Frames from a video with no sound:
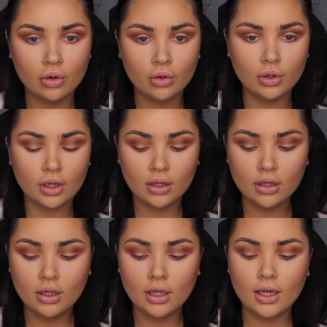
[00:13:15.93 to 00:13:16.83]
corner,
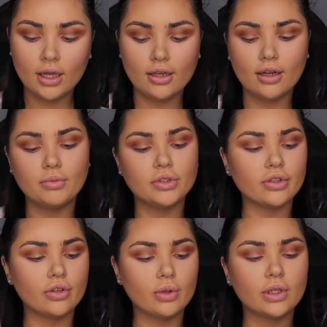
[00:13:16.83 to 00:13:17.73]
and I'm just
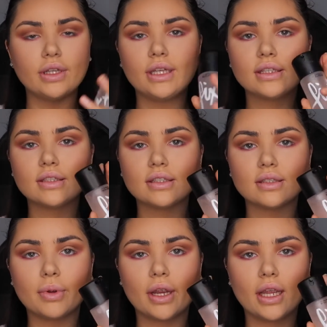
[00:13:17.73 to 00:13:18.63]
going to quickly
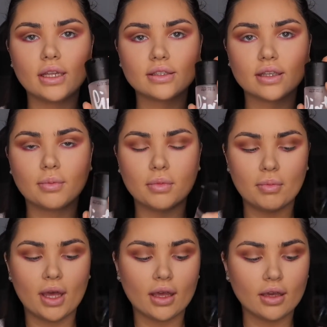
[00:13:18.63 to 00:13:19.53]
spray some
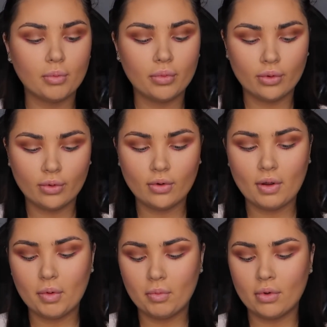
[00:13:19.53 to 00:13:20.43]
MAC
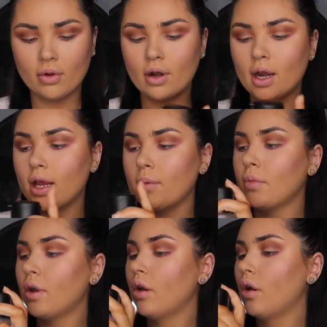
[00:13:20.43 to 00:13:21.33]
Prep and Prime
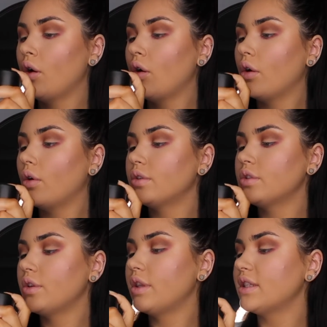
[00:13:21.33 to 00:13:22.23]

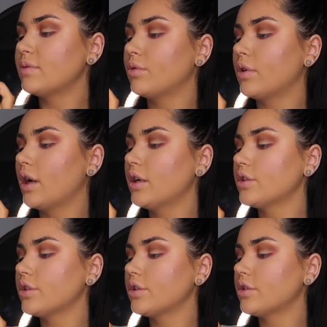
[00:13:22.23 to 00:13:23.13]
onto this
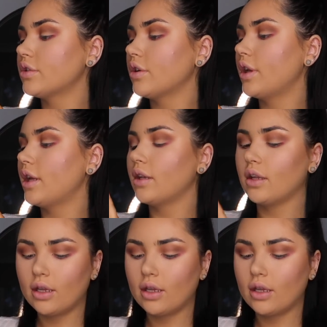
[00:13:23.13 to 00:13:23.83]
brush so it